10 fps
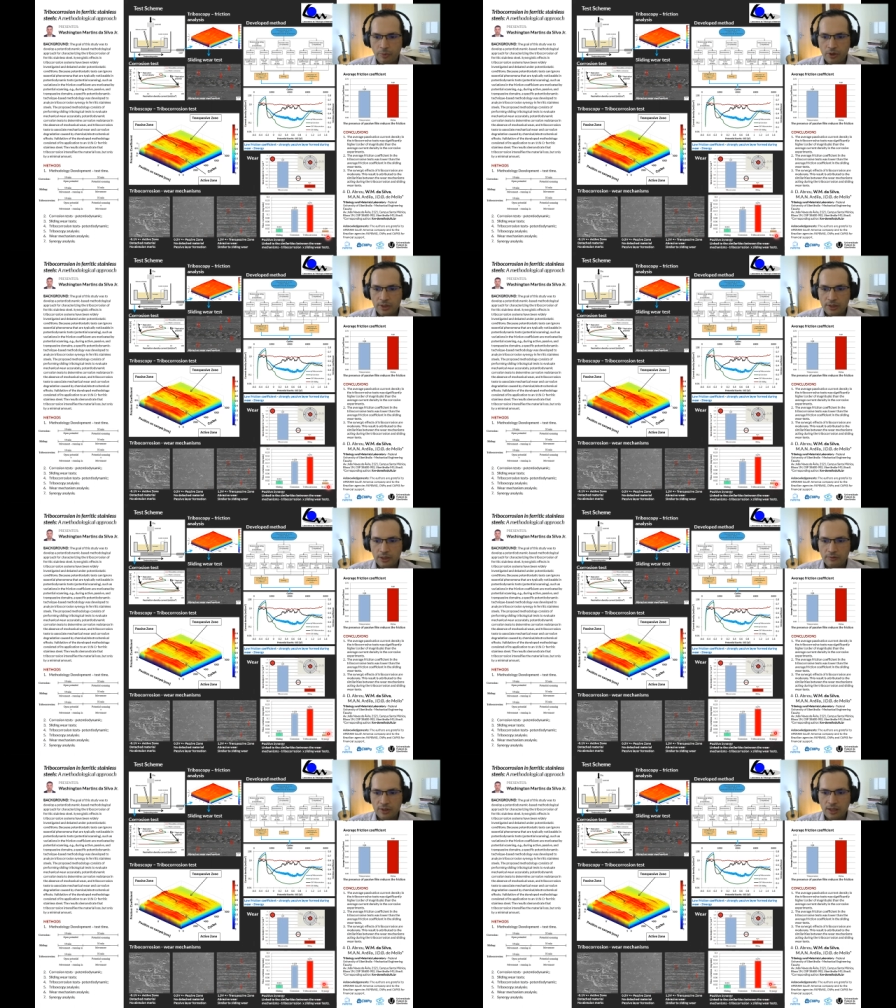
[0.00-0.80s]

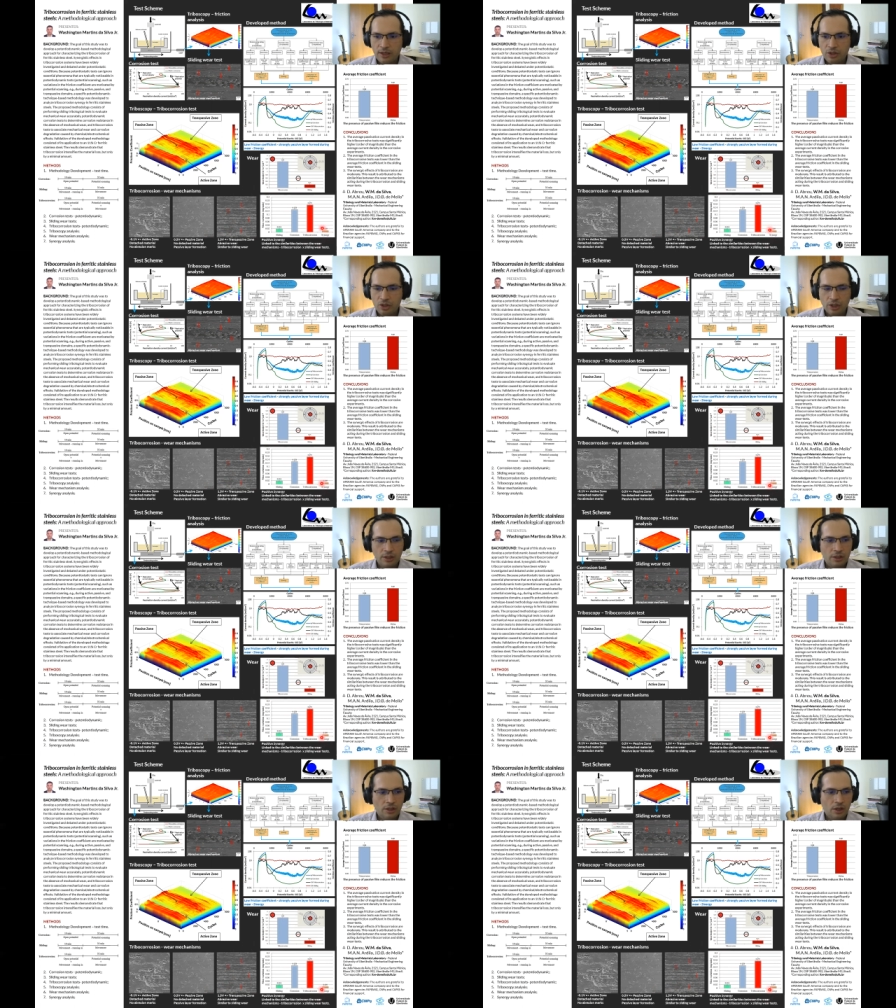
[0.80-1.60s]
positive
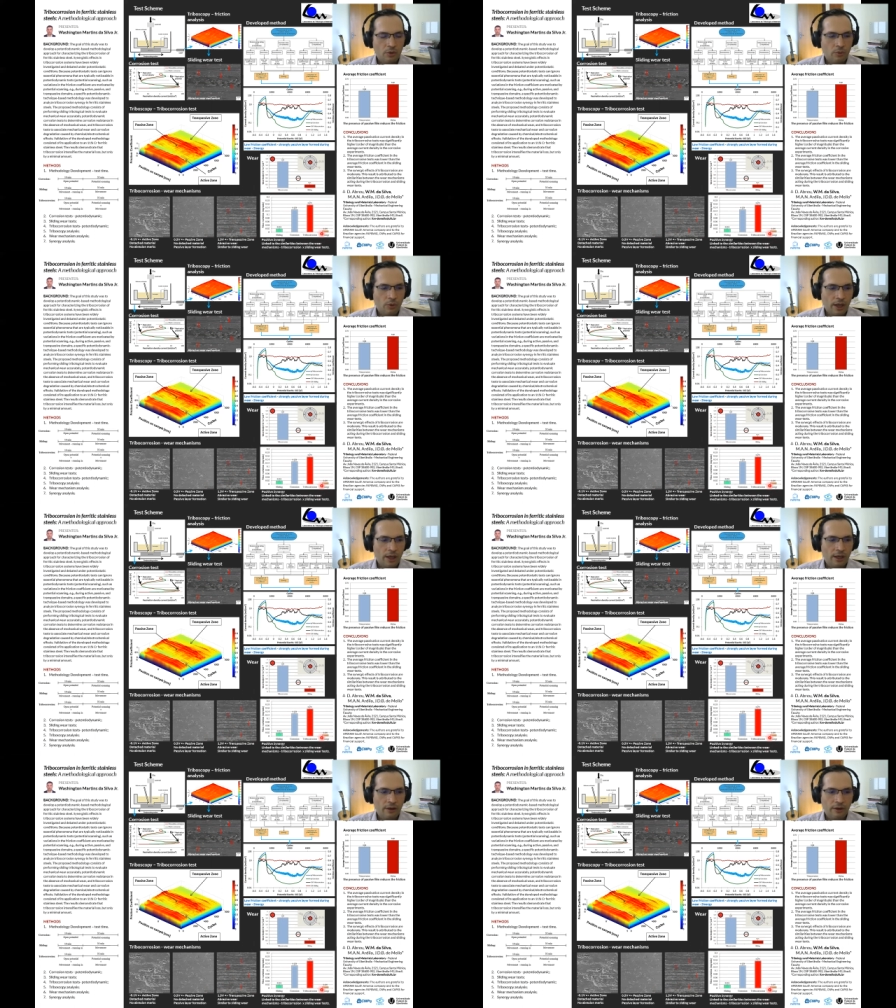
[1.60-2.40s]
synergy
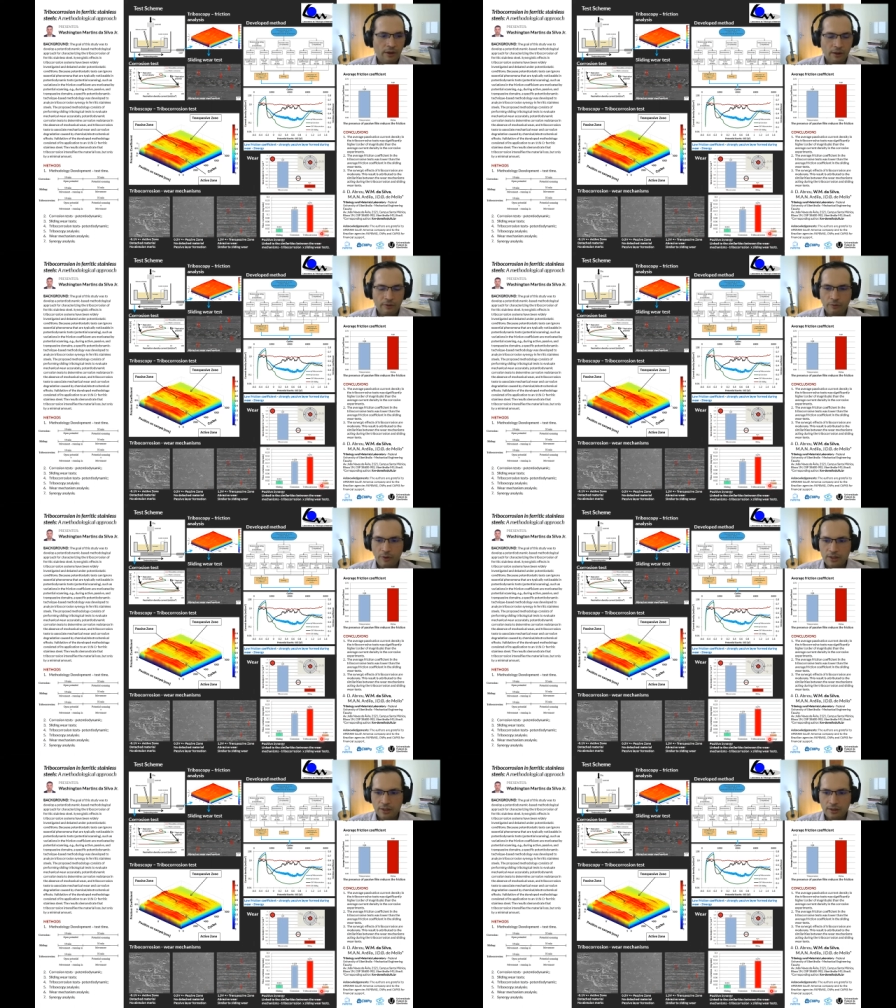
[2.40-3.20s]
uh,
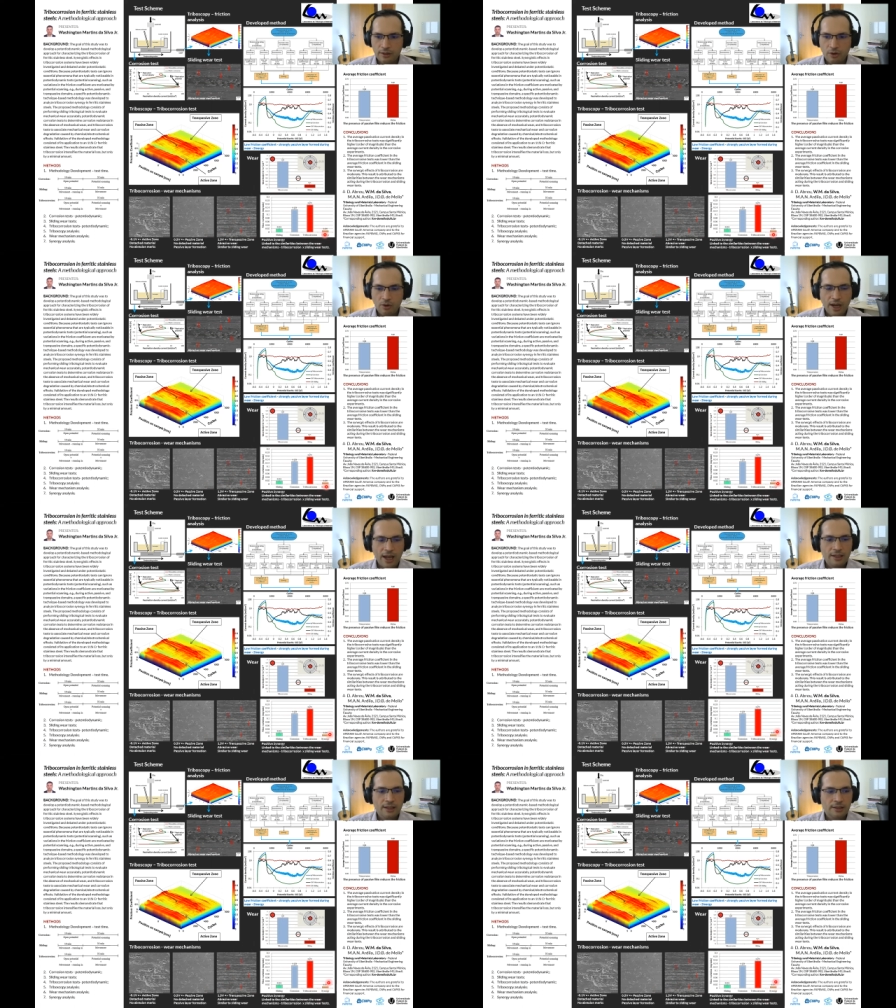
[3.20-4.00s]
was
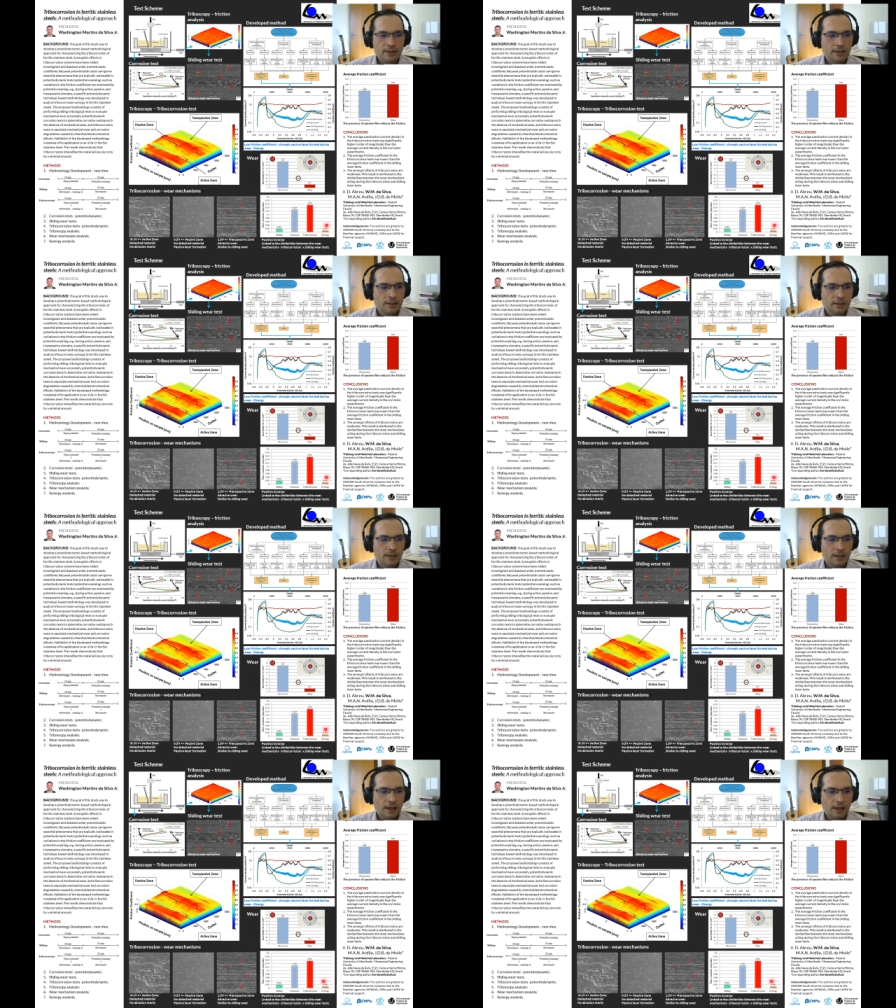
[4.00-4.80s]
connected
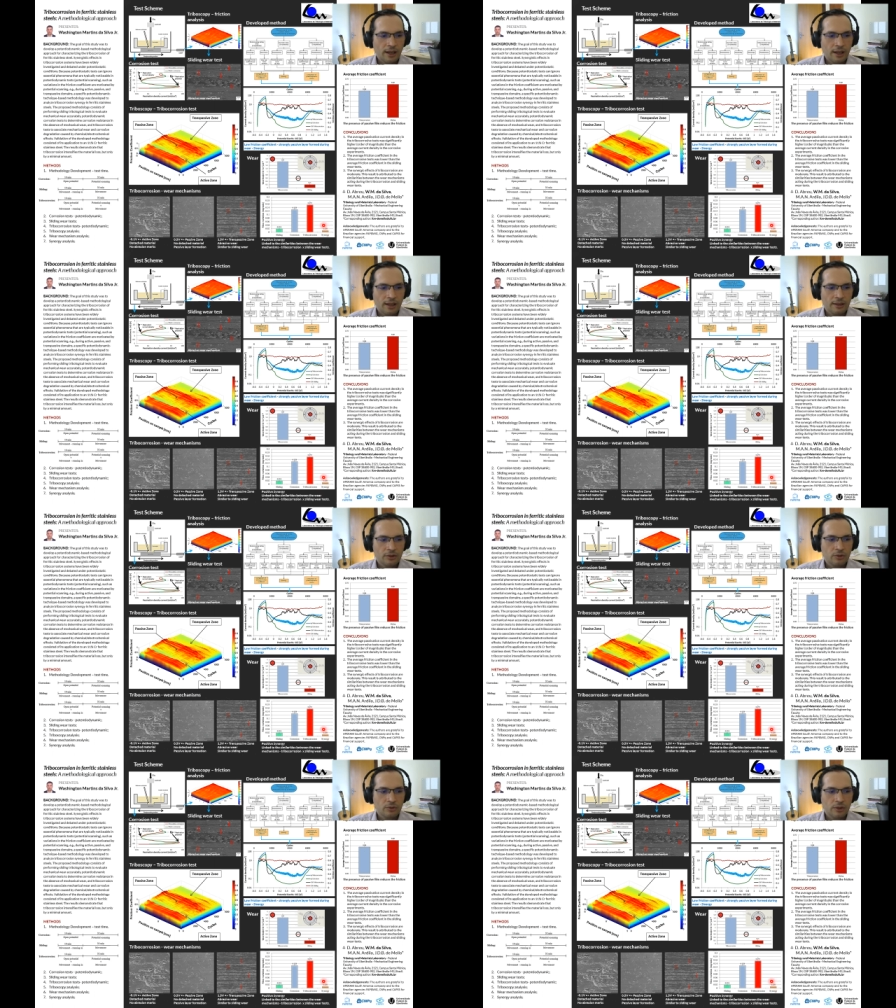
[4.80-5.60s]
uh,
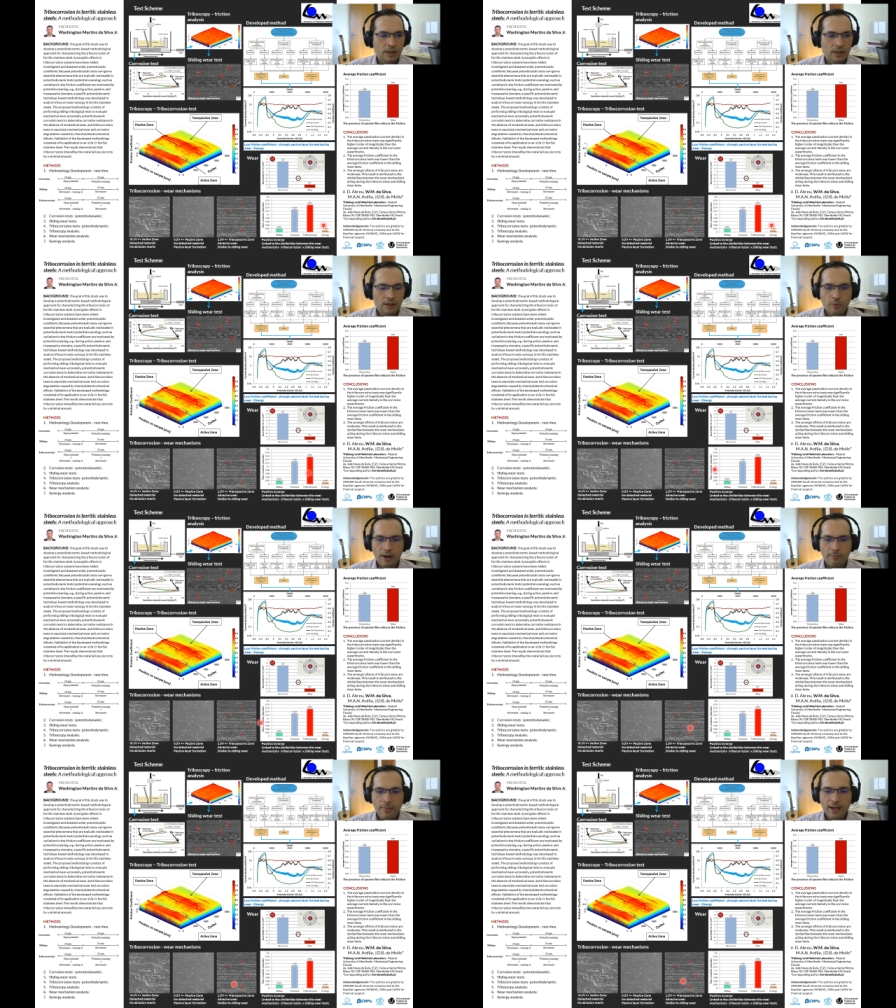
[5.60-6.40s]
to the
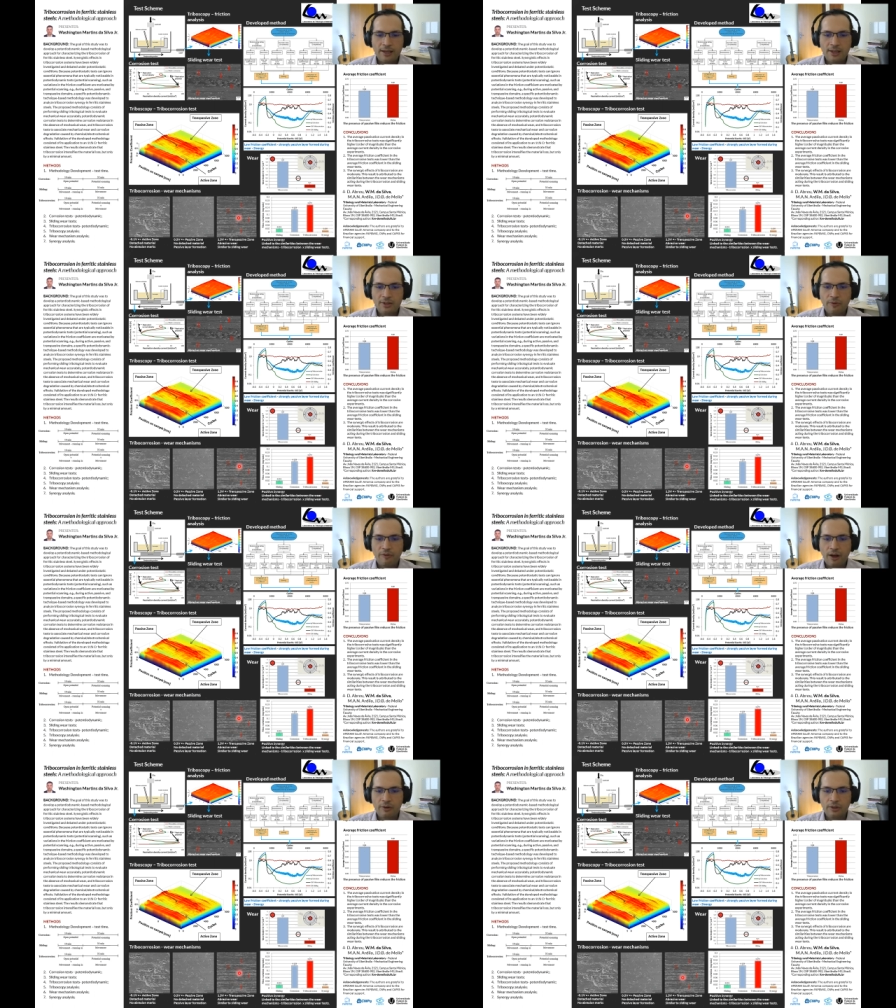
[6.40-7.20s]
wear mechanism
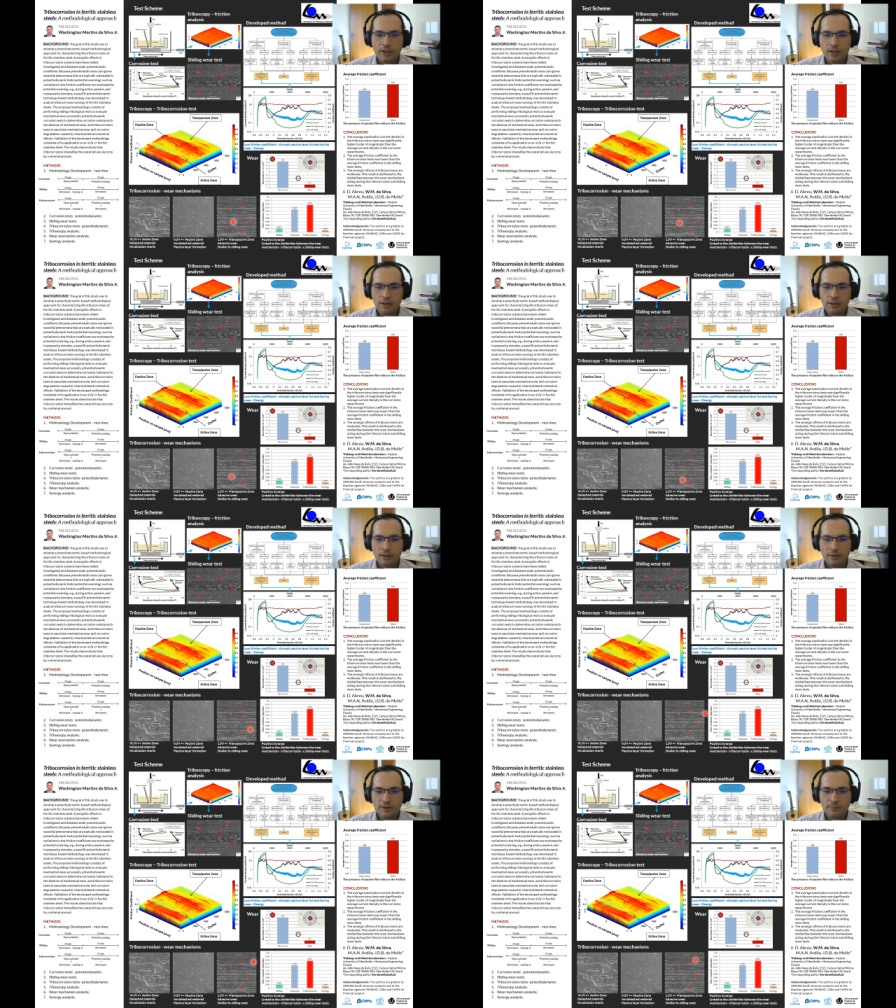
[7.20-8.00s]
found here
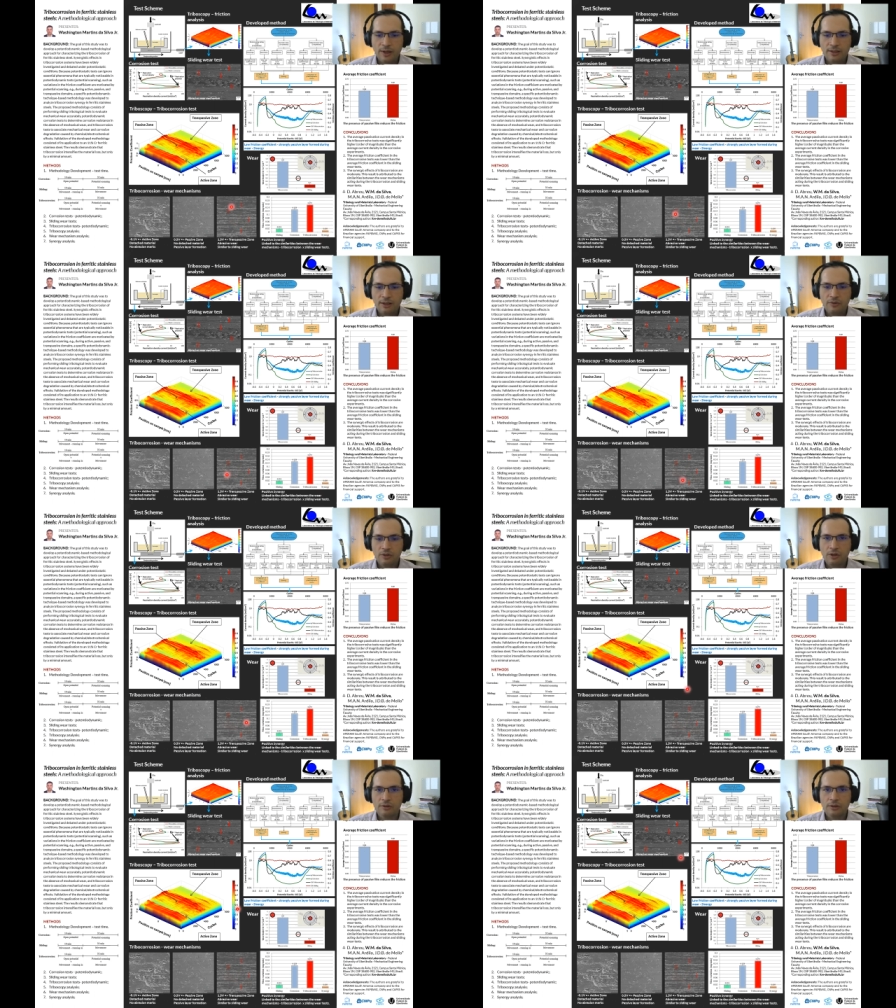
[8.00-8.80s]
in transpassive
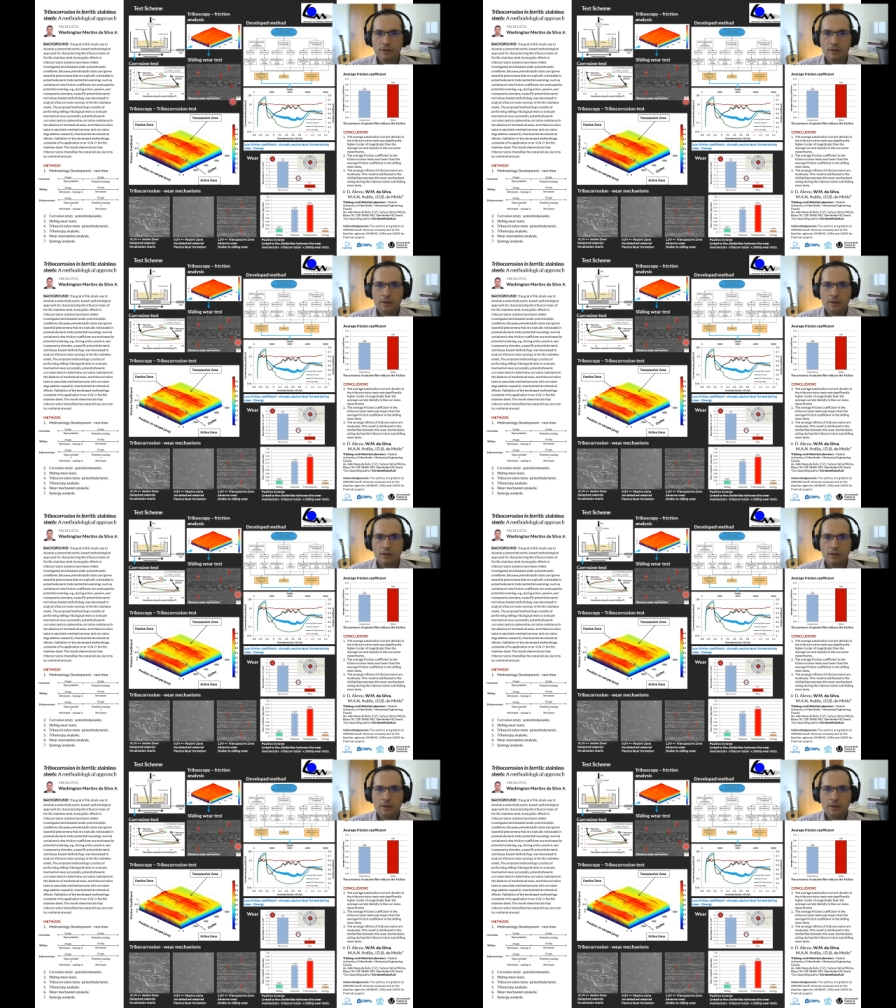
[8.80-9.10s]
zone